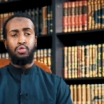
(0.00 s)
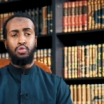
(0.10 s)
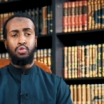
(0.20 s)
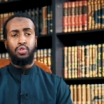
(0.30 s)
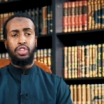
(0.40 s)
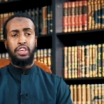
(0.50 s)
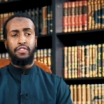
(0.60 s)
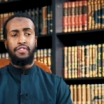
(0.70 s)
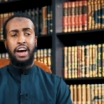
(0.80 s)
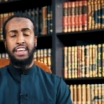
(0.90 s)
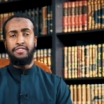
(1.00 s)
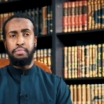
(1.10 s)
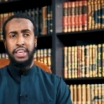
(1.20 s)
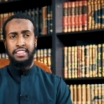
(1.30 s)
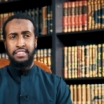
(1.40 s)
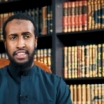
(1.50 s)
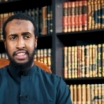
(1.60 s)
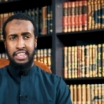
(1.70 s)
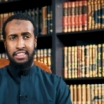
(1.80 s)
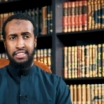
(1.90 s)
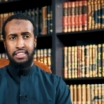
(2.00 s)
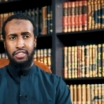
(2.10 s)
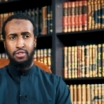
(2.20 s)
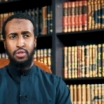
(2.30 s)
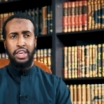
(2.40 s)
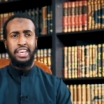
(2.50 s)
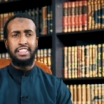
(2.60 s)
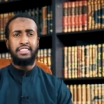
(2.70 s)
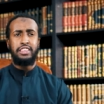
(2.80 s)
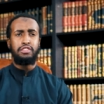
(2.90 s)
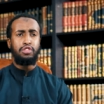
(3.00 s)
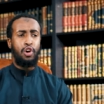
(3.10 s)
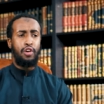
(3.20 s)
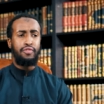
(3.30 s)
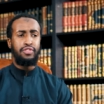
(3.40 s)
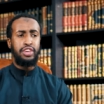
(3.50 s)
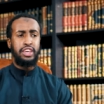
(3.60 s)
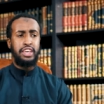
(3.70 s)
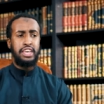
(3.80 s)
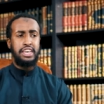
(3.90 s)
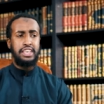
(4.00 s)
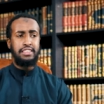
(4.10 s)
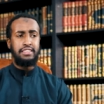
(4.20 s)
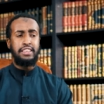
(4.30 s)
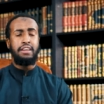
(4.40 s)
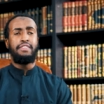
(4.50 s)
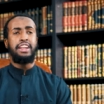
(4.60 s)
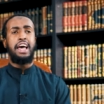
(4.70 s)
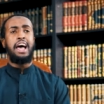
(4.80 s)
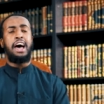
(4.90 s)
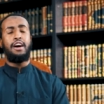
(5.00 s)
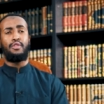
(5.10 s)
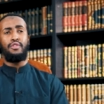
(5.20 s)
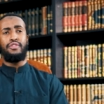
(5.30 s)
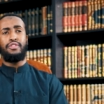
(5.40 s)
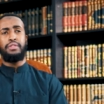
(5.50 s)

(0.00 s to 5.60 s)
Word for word: to the five main cities, do they consist of the seven ahruf?